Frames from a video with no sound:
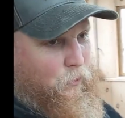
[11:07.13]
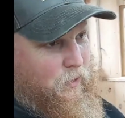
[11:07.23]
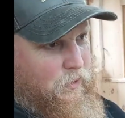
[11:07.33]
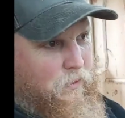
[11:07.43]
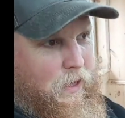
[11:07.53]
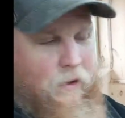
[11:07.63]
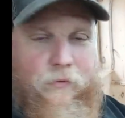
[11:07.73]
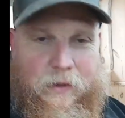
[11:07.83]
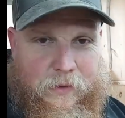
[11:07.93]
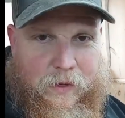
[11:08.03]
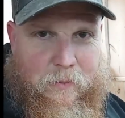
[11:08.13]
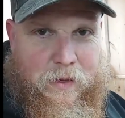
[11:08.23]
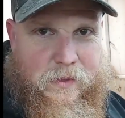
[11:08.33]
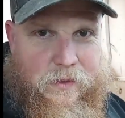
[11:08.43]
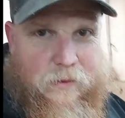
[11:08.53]
We do have, I think I
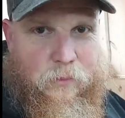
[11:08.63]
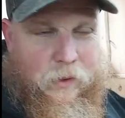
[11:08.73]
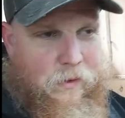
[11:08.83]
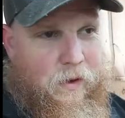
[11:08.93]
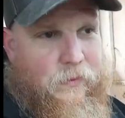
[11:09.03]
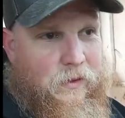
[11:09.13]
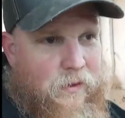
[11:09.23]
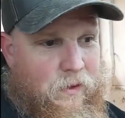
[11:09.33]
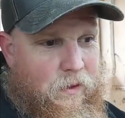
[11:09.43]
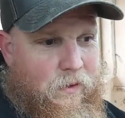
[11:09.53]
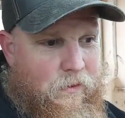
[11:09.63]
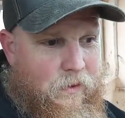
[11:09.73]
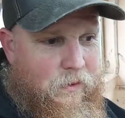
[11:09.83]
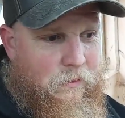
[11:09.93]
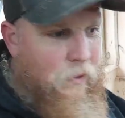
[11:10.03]
mentioned, we do have a
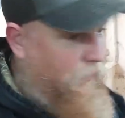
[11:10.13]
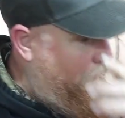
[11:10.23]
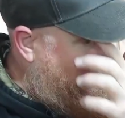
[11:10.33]
small